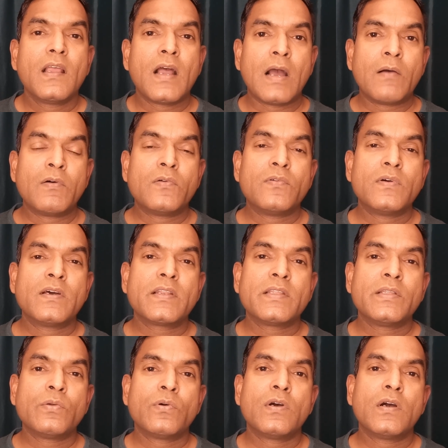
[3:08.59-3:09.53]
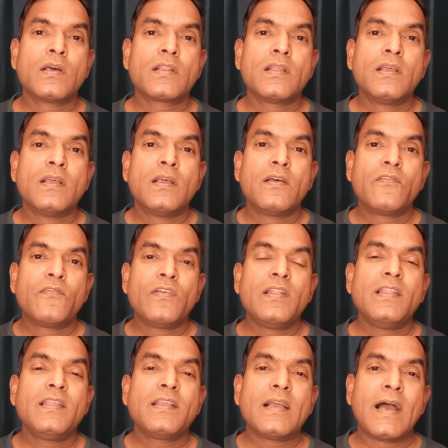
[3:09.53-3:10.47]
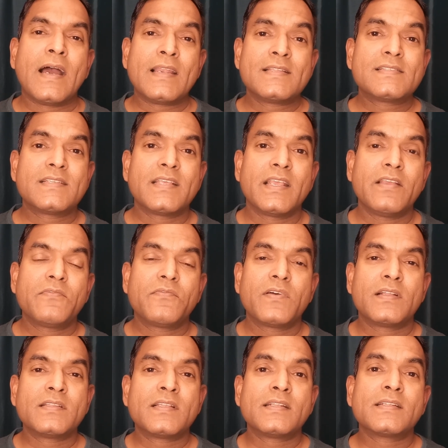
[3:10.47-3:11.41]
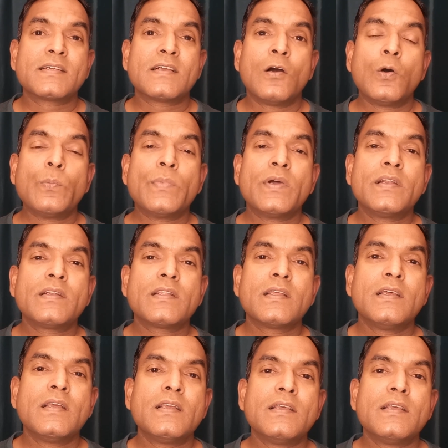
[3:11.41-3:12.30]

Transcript: However, you are feeling unsafe and then government